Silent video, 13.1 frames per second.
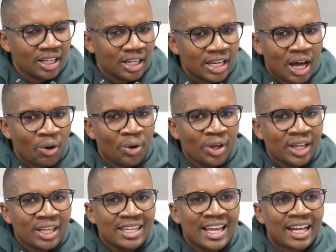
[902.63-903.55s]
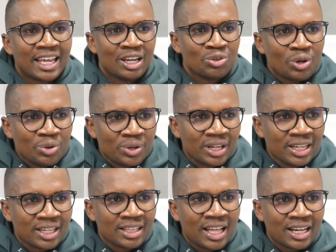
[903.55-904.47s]
Now, they are getting to a Youth
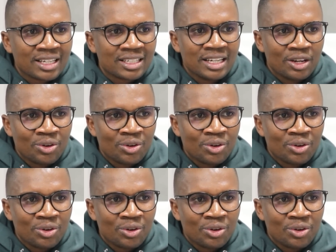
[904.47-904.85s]
League that,